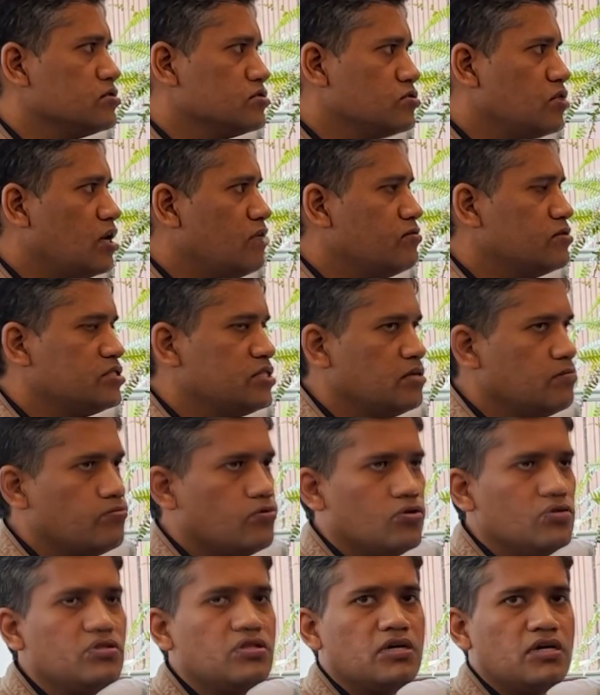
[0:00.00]
So I would say
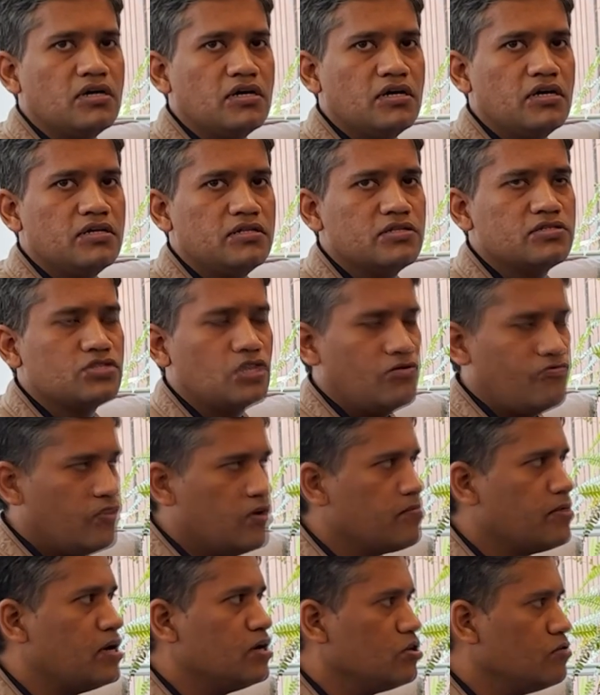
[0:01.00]
both. The
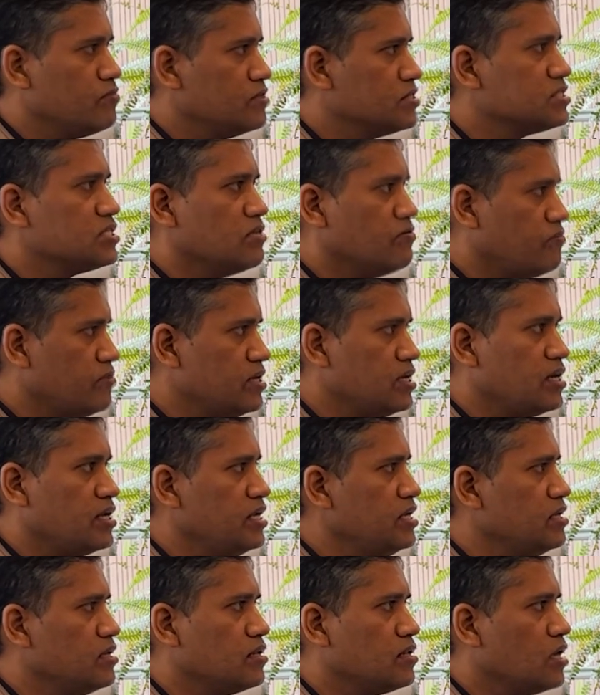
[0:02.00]
software part of it is
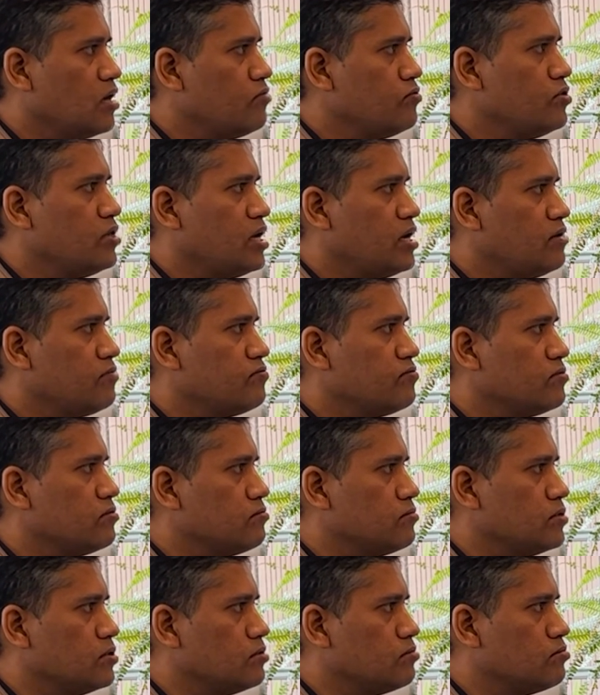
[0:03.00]
definitely now you have
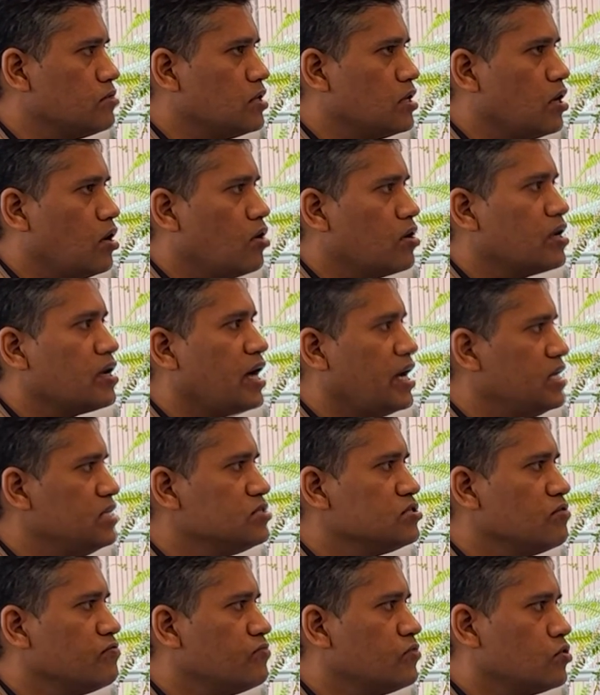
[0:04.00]
all
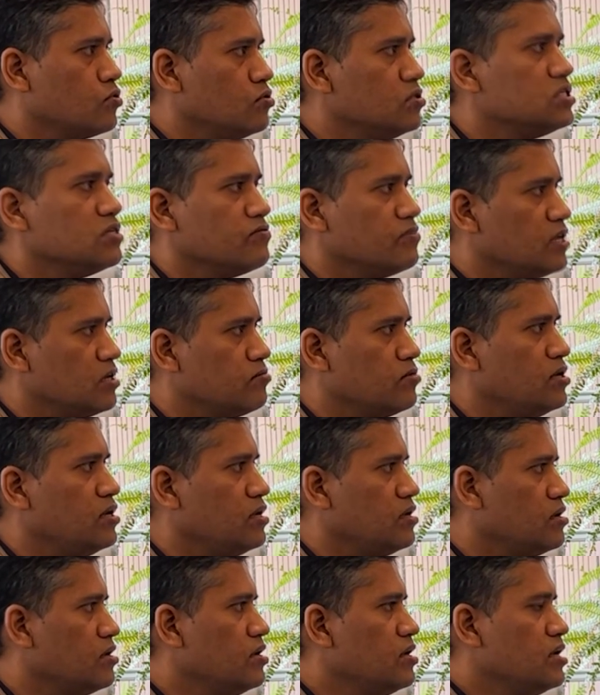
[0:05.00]
kinds of tools available,
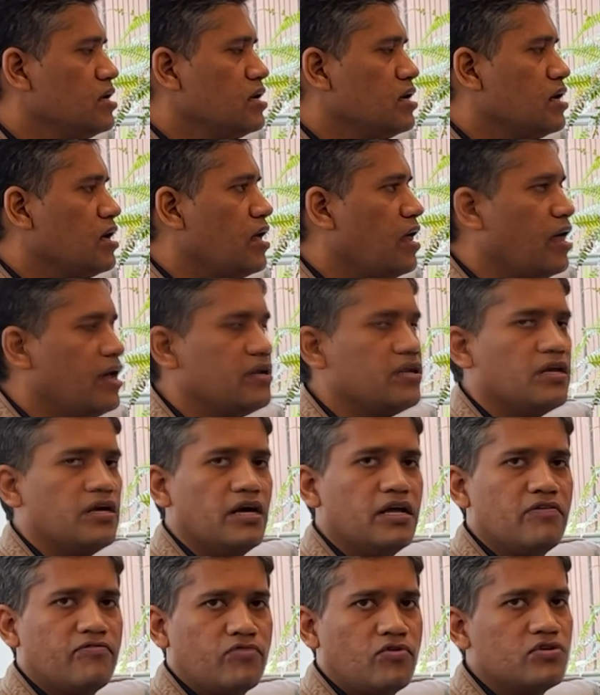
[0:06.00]

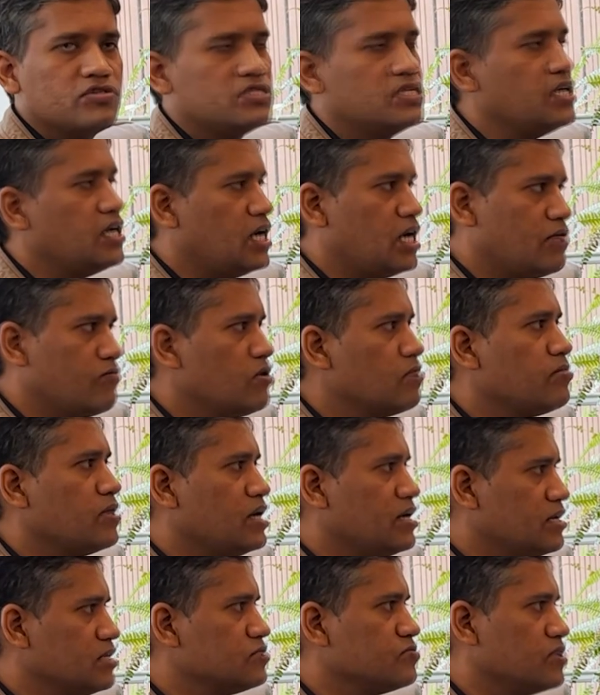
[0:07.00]
and of course the hardware
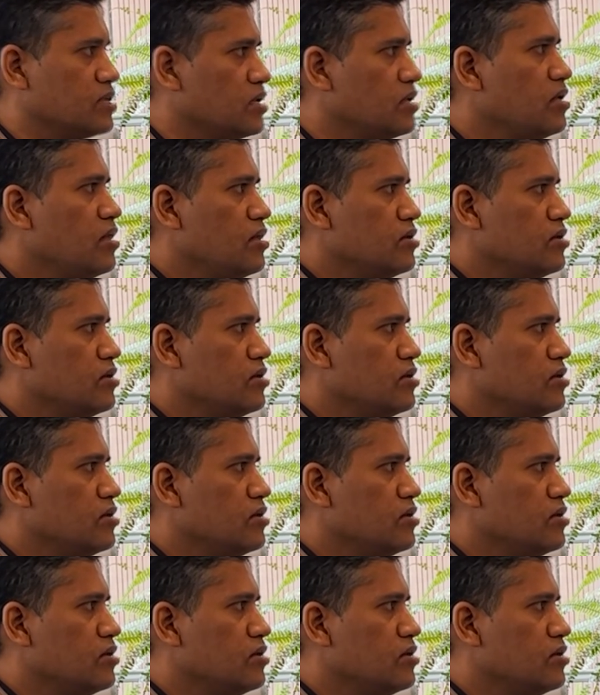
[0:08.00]
part as well.